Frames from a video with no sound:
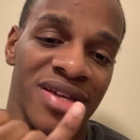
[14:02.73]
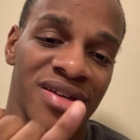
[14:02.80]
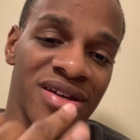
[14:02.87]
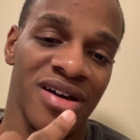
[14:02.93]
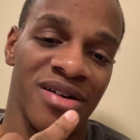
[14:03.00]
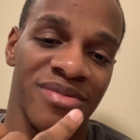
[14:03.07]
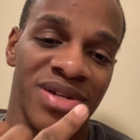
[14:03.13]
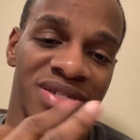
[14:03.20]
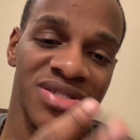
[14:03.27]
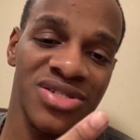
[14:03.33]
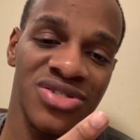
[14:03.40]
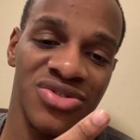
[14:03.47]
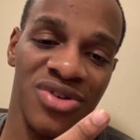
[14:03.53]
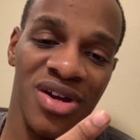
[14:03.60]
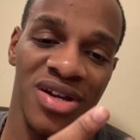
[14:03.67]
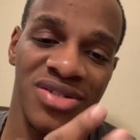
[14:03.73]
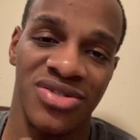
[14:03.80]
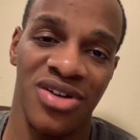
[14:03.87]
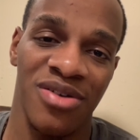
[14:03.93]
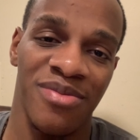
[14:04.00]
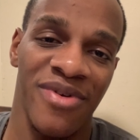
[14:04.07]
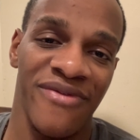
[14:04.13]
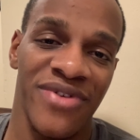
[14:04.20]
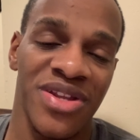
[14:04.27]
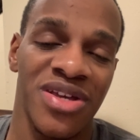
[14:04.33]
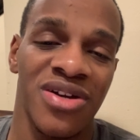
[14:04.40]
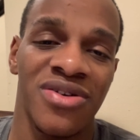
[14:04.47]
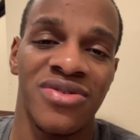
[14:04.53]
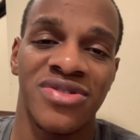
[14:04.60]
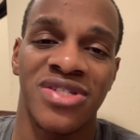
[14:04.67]
comment, subscribe to all my
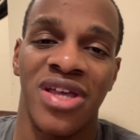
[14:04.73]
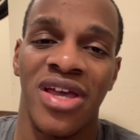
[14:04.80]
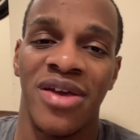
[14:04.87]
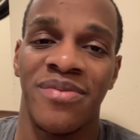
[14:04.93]
videos.